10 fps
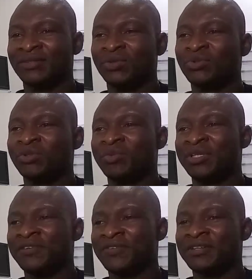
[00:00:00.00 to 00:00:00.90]
which will
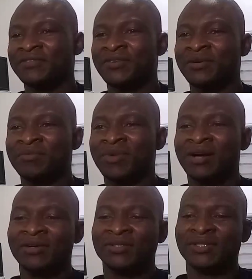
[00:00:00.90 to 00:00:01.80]
be different from
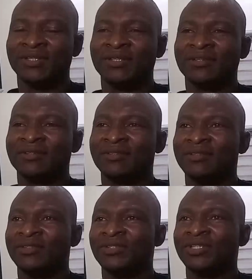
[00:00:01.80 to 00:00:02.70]
acoustic
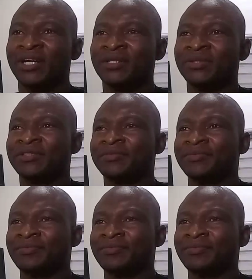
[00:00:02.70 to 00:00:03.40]
shadowing.